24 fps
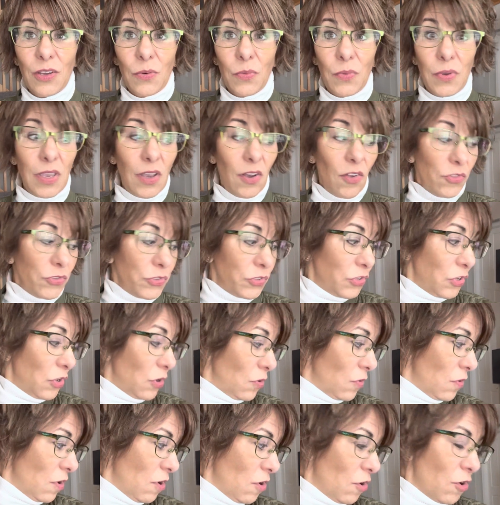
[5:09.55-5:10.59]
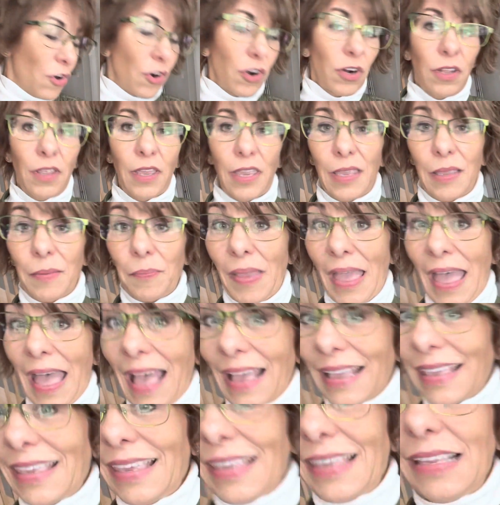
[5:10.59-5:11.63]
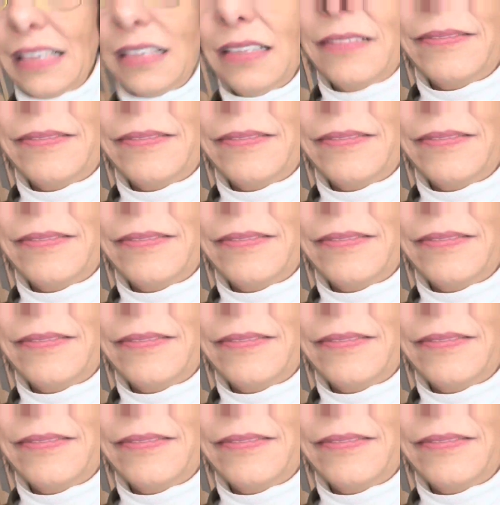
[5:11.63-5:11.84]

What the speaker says: we also are like packing